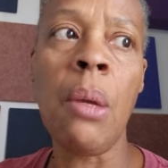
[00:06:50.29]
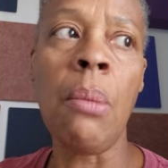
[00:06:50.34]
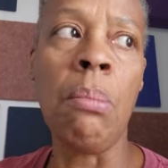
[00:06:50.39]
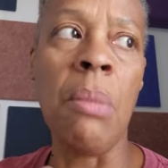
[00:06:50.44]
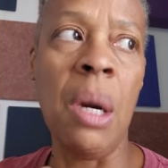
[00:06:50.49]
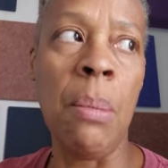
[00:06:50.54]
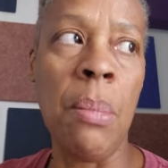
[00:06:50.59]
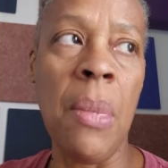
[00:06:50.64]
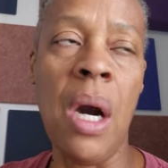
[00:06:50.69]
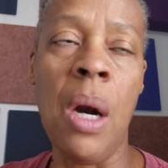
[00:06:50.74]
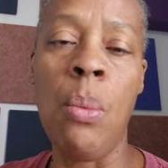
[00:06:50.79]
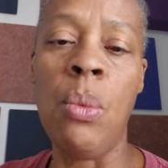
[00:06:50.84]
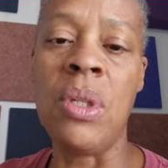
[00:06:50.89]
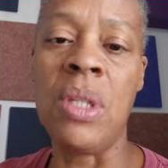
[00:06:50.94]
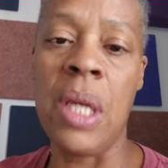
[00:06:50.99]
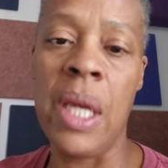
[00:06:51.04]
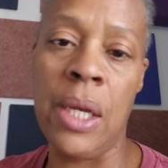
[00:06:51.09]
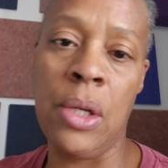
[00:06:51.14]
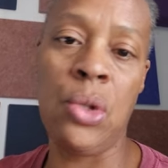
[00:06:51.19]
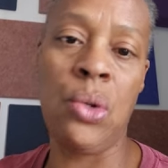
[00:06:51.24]
My mom
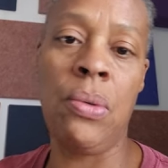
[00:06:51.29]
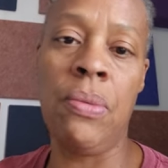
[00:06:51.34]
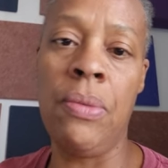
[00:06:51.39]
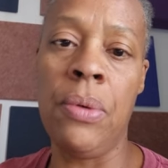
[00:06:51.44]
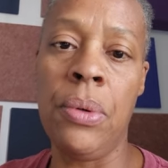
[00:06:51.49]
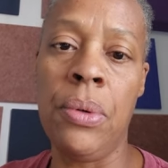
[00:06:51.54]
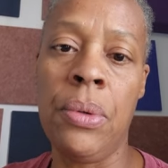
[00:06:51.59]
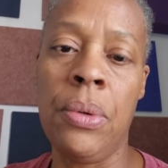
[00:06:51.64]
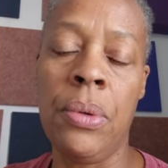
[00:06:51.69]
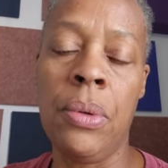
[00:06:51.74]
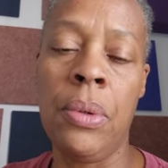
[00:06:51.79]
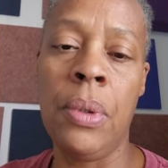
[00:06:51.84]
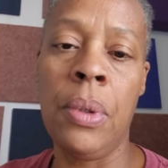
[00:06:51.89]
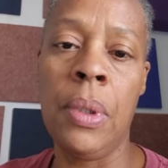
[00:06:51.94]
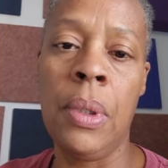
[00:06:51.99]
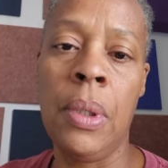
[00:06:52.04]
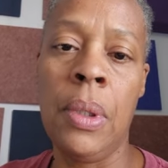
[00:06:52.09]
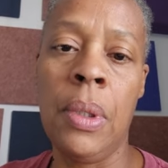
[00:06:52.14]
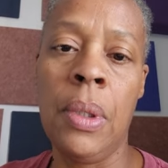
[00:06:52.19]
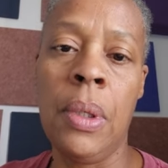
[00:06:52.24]
was an extrovert.
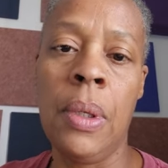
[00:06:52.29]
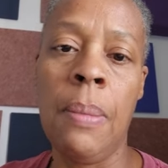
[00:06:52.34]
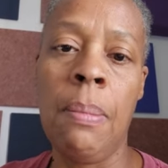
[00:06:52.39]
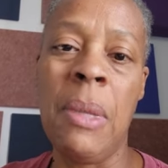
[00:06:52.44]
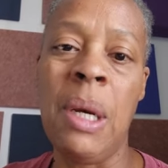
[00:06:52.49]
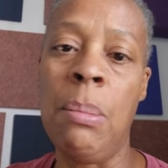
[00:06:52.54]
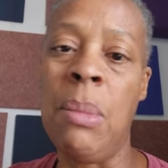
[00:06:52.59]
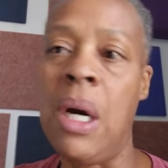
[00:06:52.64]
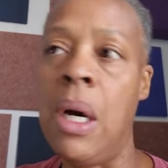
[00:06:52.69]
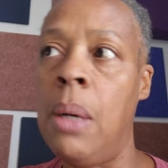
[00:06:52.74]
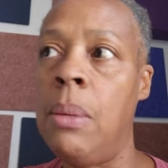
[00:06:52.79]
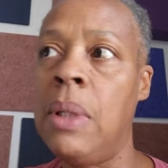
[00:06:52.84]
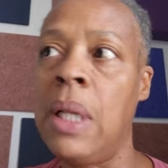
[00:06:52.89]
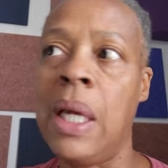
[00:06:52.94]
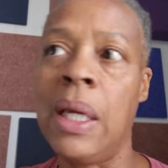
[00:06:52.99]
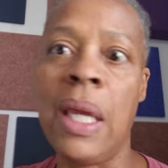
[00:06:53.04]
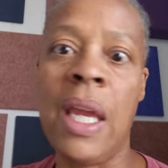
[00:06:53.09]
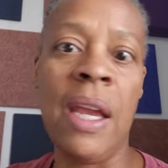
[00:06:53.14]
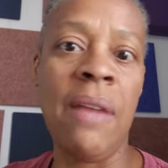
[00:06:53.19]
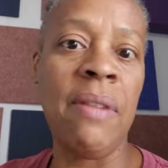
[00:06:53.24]
My mom
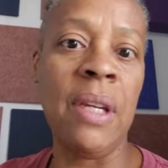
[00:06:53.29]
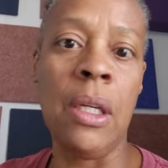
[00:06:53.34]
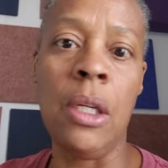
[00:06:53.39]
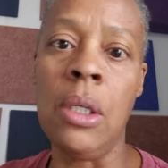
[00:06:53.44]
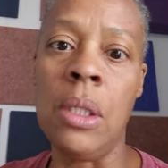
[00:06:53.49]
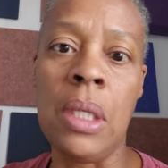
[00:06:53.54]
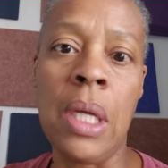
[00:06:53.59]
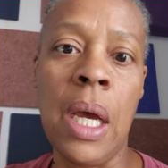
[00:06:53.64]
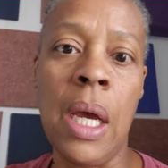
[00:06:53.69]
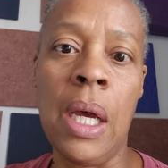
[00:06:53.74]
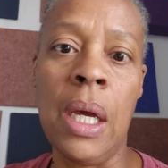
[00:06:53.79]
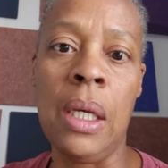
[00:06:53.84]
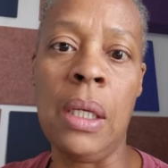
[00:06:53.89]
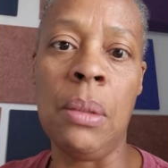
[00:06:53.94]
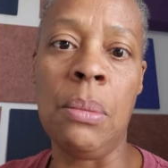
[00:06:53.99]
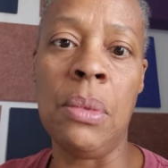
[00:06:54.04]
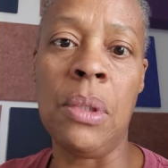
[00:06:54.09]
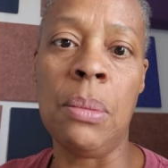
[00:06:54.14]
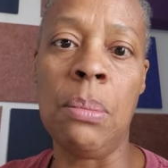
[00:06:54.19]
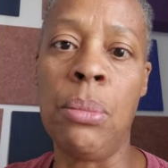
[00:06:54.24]
liked having good
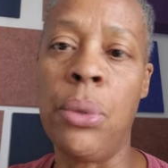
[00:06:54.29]
times,